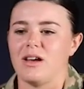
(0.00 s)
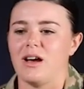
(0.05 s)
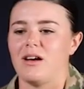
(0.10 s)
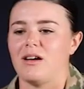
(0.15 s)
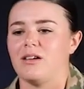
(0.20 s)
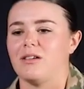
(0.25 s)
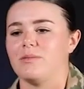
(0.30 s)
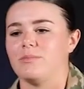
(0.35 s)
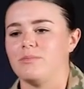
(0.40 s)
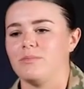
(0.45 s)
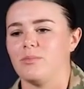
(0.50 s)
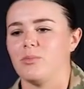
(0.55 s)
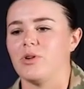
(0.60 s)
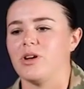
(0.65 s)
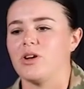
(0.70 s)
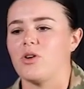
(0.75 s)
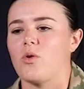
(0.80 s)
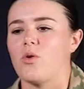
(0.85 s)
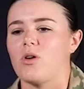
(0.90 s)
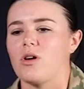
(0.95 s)

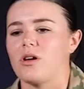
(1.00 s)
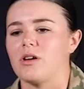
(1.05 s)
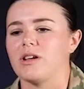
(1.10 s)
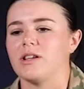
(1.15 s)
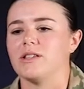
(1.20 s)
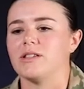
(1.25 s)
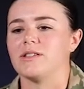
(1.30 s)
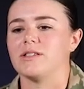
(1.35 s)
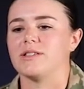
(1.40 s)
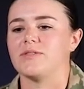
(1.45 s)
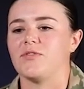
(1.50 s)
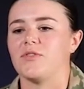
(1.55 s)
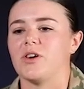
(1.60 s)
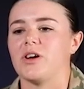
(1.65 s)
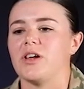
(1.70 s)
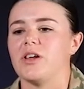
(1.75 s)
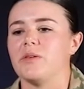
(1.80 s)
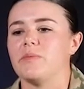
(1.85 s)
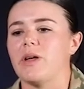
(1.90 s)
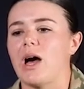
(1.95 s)
Marine Corps, because for
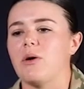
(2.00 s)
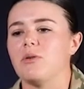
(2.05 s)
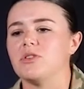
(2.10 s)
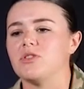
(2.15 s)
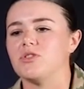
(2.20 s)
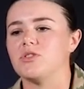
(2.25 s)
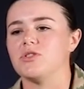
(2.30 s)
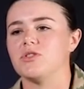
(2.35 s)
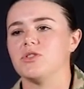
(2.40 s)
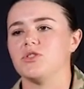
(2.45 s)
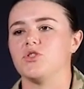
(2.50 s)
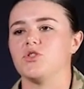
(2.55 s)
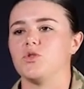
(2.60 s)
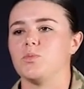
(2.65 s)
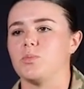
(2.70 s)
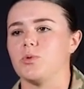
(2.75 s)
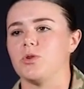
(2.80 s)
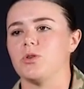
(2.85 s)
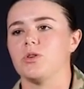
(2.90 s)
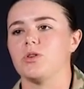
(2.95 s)
him that was
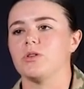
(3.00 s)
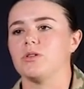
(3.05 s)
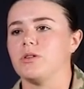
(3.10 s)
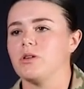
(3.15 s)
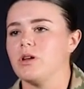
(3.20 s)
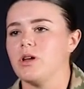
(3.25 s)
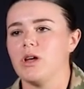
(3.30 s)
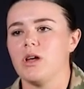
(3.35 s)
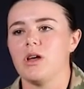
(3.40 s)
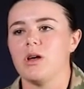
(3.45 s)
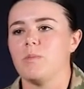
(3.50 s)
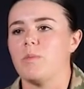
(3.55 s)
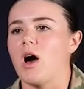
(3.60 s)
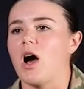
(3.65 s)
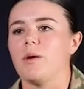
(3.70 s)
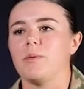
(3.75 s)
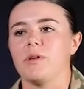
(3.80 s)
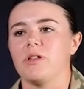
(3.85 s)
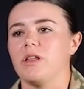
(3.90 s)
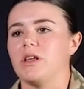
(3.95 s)
super
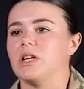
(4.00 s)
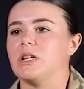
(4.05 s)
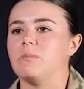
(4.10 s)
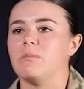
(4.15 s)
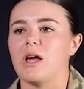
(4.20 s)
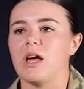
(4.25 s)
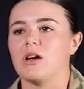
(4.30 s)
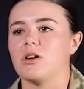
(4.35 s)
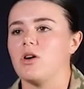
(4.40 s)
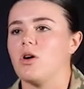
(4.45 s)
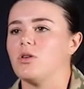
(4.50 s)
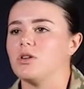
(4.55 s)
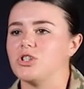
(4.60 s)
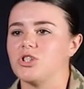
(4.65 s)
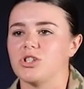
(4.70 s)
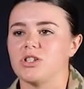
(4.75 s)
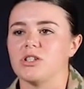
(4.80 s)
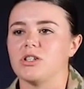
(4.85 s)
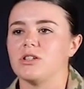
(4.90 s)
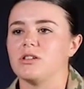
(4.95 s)
populated man
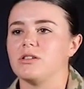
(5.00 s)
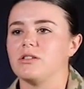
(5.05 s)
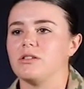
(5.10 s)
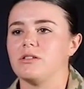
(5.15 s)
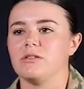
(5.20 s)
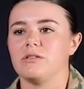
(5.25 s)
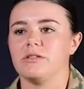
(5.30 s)
culture.